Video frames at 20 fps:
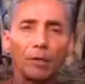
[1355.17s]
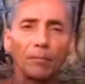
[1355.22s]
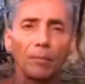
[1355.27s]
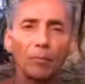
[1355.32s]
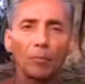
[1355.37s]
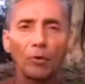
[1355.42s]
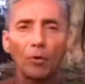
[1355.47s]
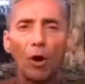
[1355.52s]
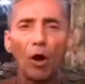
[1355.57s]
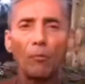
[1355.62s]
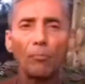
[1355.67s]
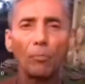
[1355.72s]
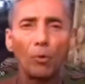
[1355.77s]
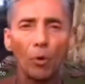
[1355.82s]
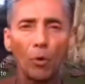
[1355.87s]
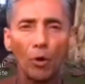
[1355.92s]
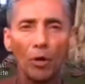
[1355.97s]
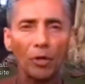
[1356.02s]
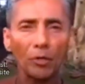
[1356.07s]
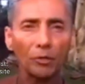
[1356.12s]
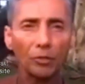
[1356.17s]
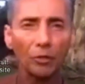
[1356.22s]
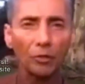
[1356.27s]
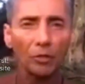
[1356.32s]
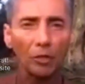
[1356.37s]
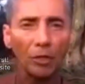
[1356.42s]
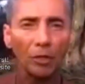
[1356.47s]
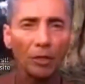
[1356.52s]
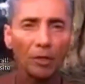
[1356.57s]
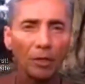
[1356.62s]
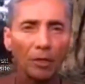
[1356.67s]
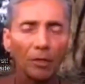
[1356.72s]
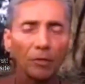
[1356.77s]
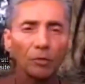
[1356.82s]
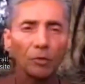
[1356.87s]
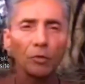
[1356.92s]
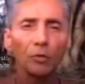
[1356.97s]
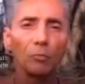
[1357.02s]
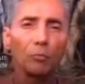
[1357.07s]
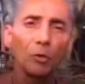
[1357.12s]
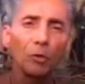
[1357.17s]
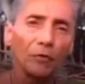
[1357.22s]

Remember, we're all born into the, to the